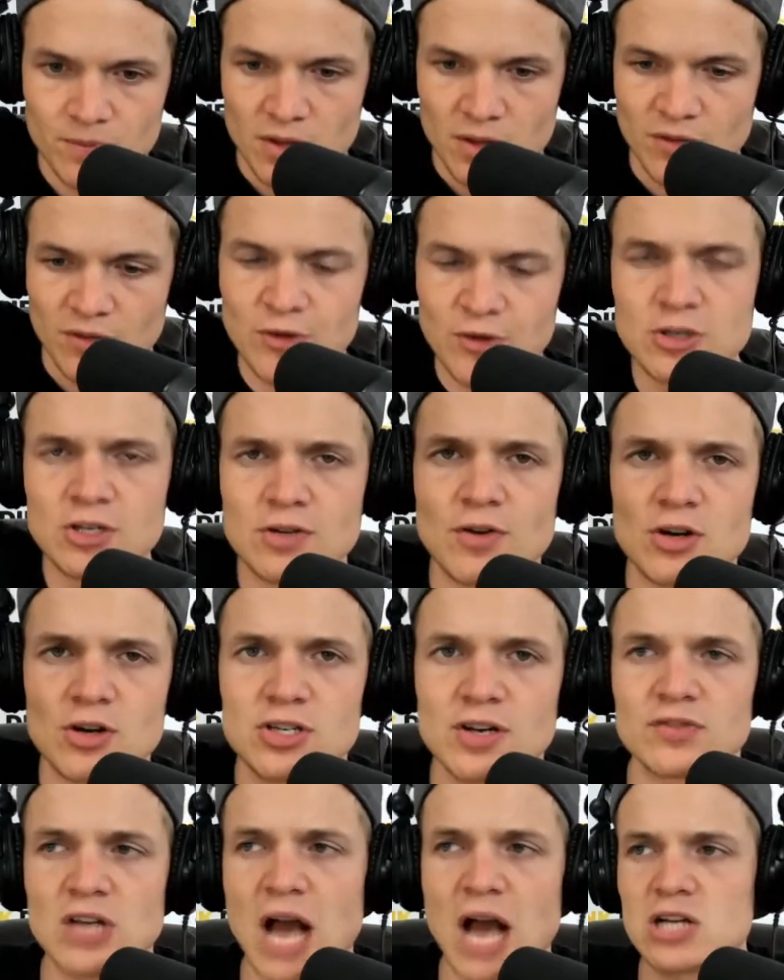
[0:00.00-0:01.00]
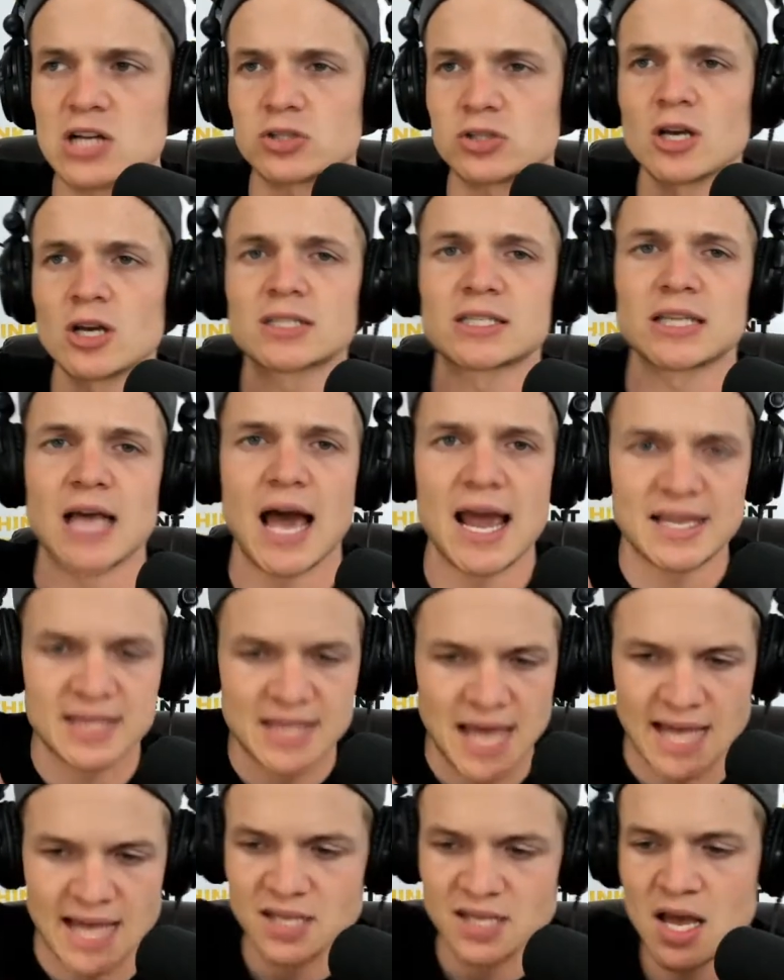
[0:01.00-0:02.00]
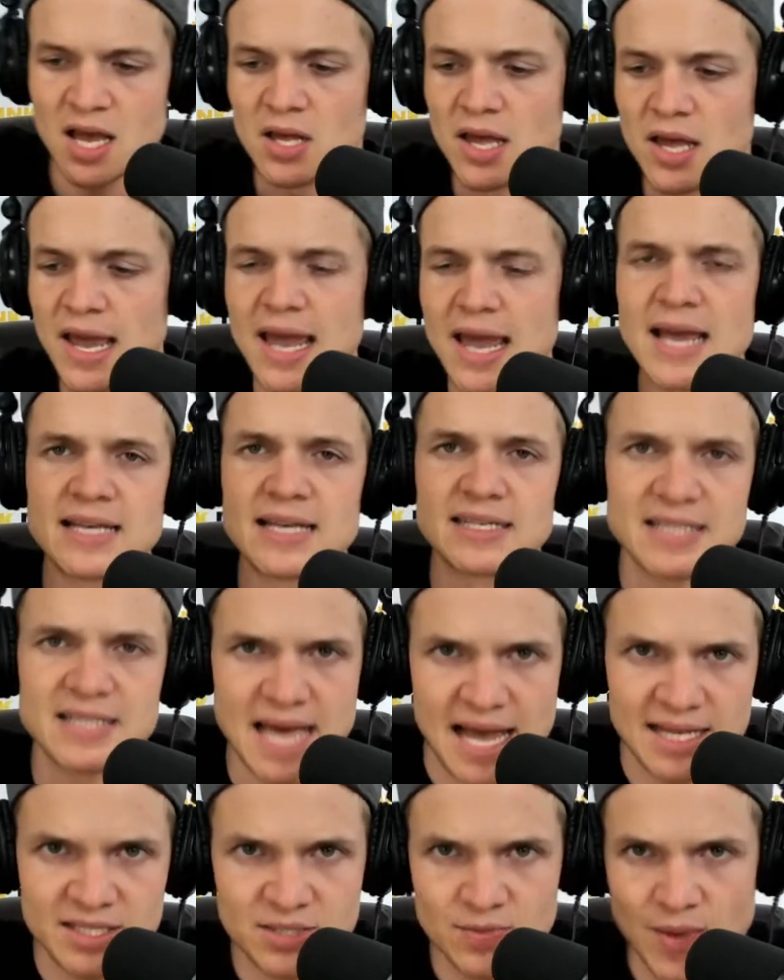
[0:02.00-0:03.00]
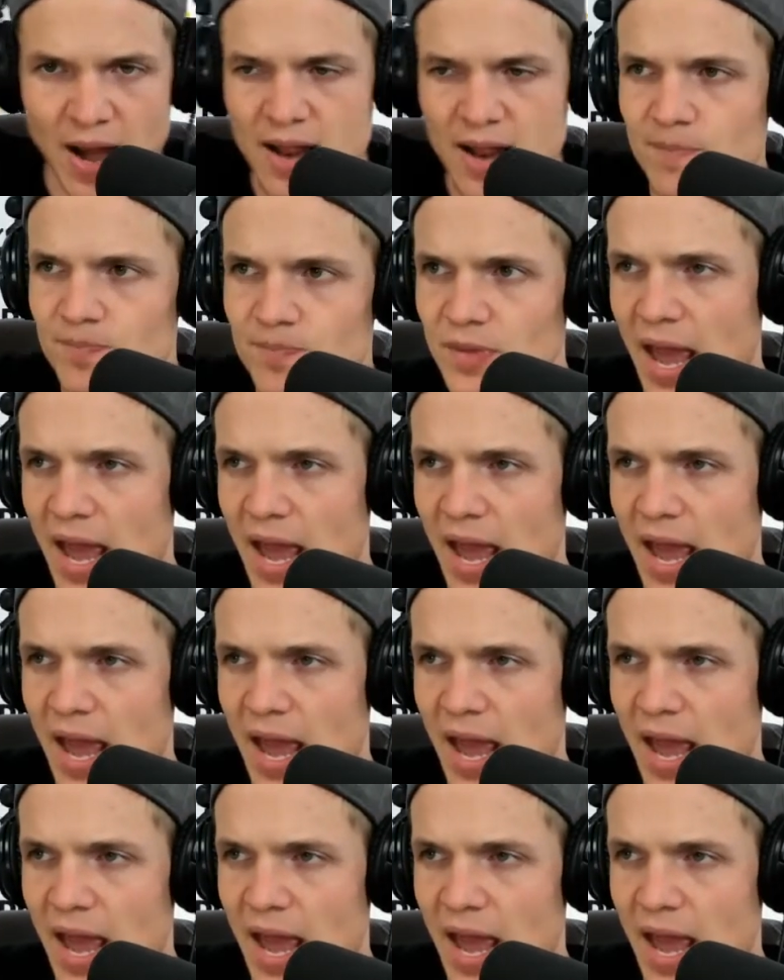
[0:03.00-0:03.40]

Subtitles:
The future version of Josh looks like this, is this, right?